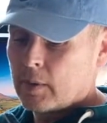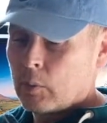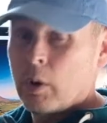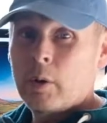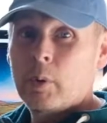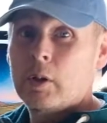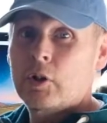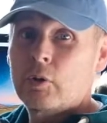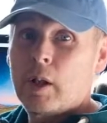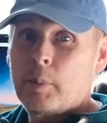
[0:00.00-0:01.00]
What I will
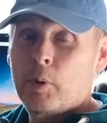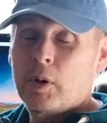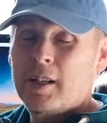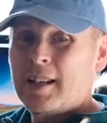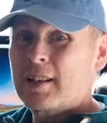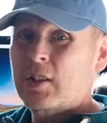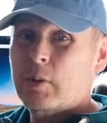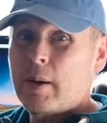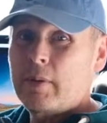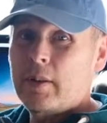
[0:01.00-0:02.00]
do, I'll put links
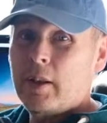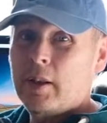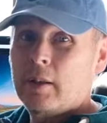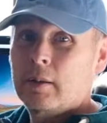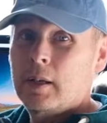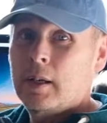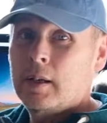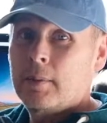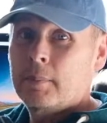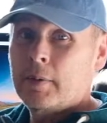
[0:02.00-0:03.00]
to everything
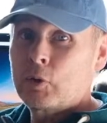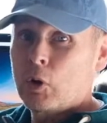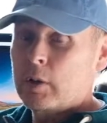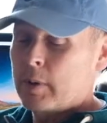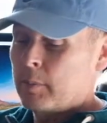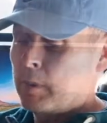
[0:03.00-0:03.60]
I've talked about